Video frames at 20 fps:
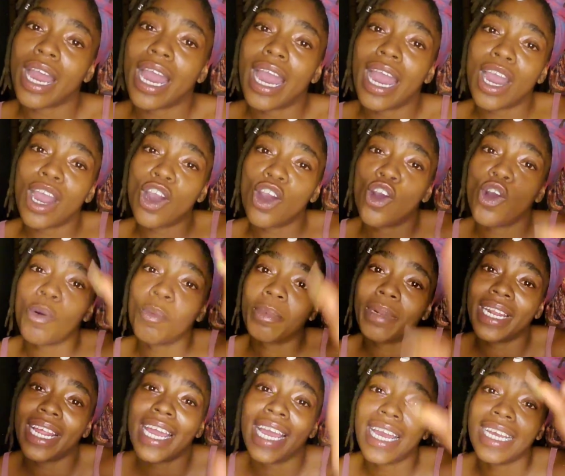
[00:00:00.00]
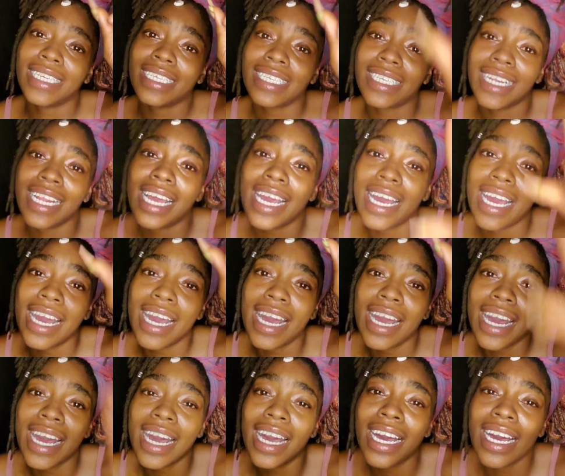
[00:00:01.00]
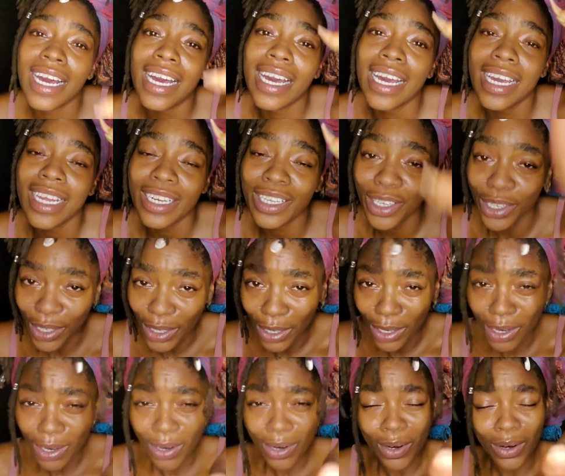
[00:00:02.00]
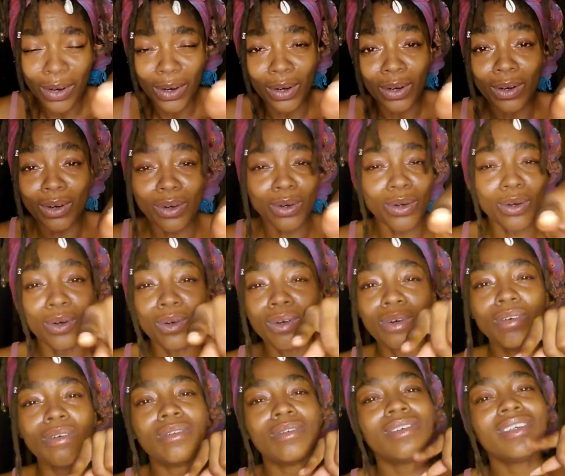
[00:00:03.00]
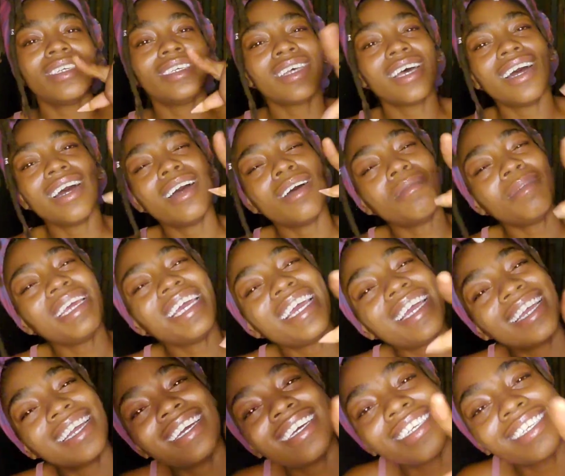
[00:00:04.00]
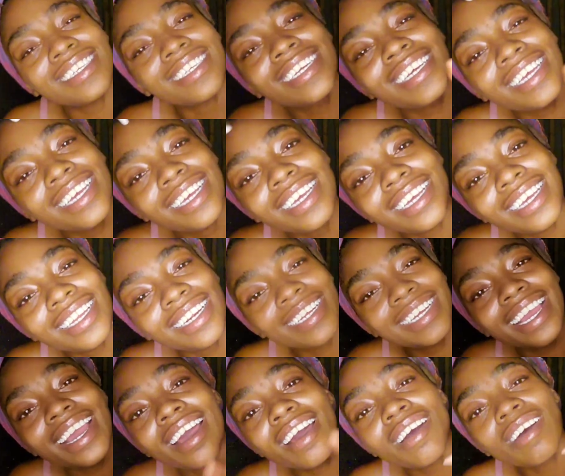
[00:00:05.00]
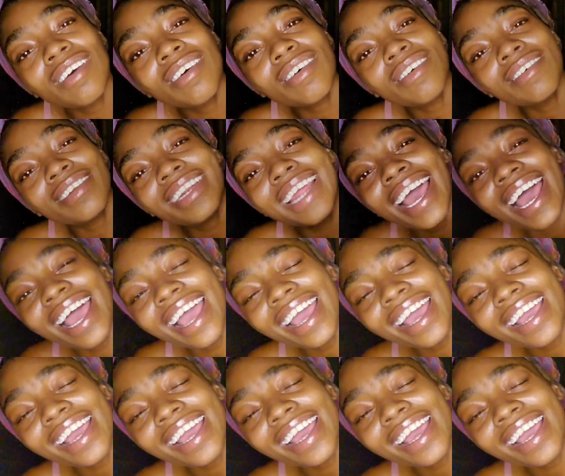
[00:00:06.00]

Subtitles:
I hope that's not you. Some niggas need yelled at.